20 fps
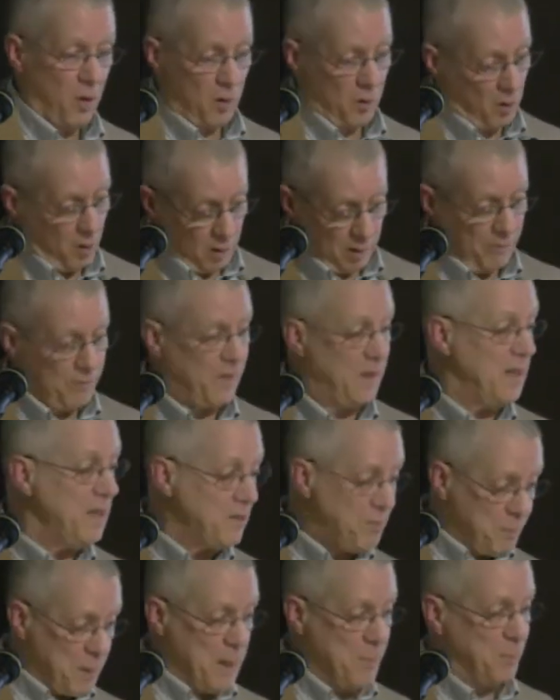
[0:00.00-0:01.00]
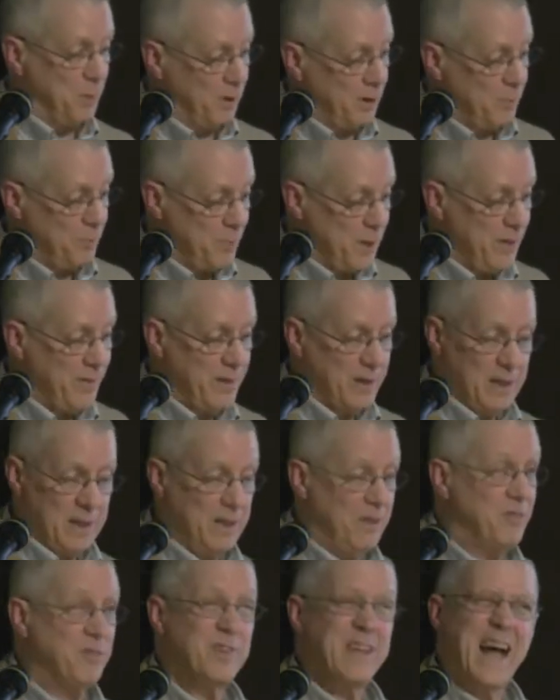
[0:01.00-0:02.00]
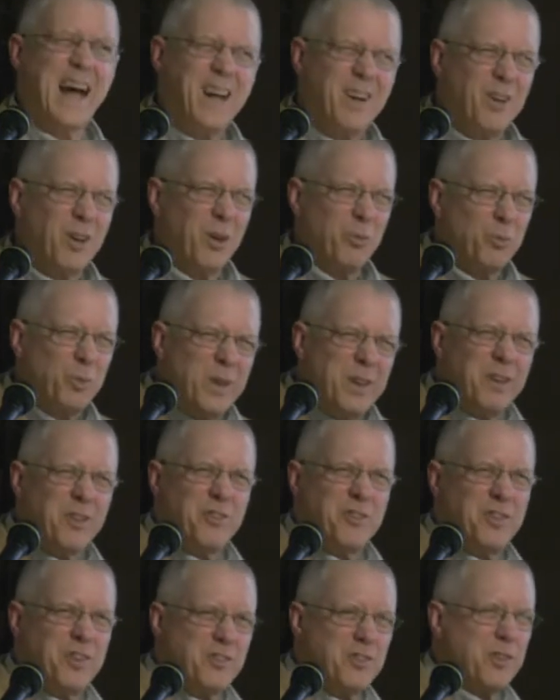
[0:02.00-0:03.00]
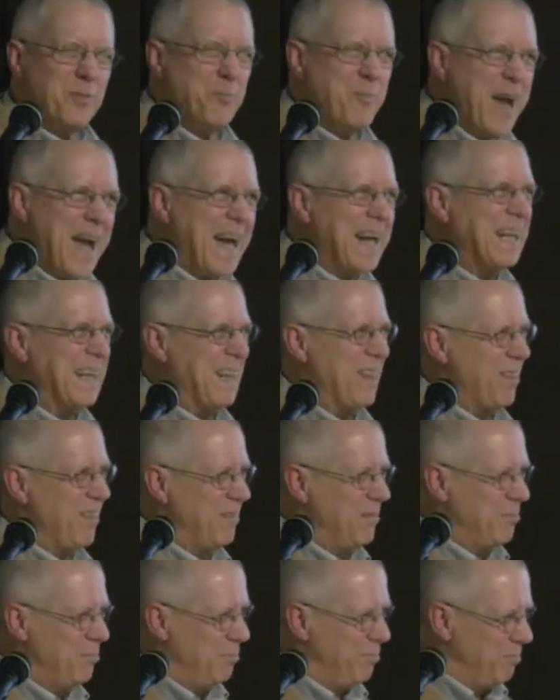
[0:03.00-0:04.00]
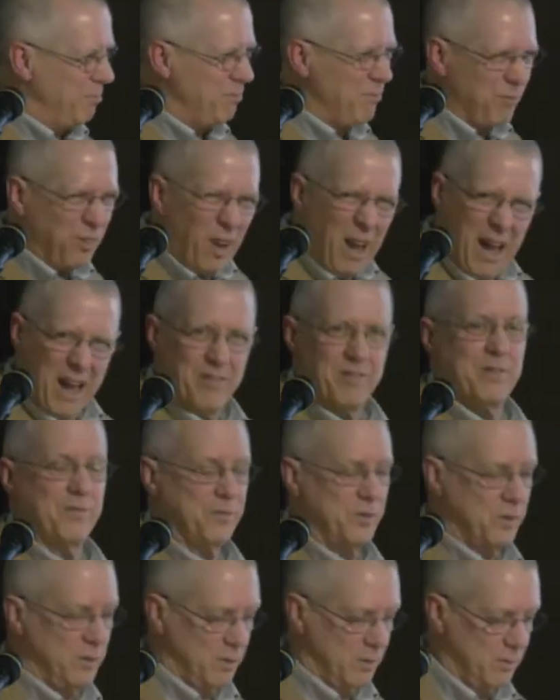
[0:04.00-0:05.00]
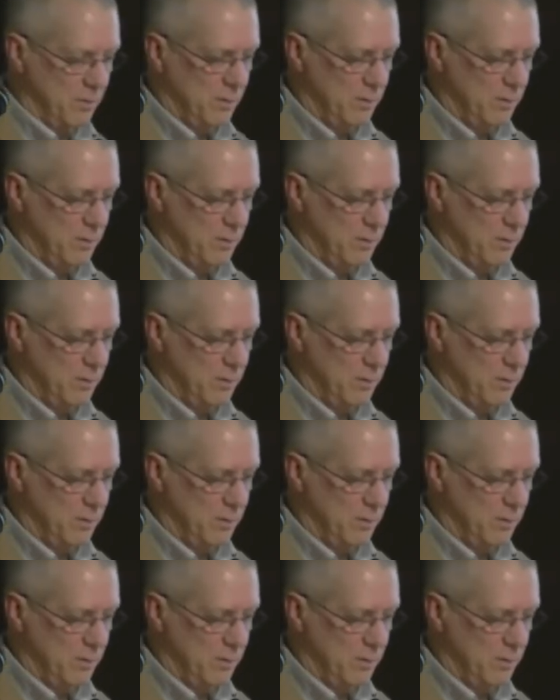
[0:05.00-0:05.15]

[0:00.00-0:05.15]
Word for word: All of these people admit that he's not a real systematic philosopher,